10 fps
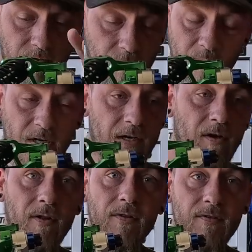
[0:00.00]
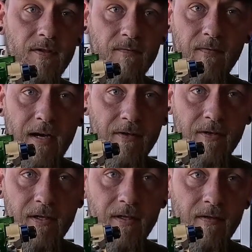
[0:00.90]
You can buy all this stuff
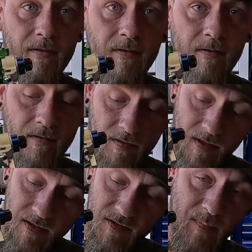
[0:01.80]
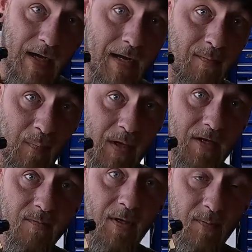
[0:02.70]
factory and just buy it piece by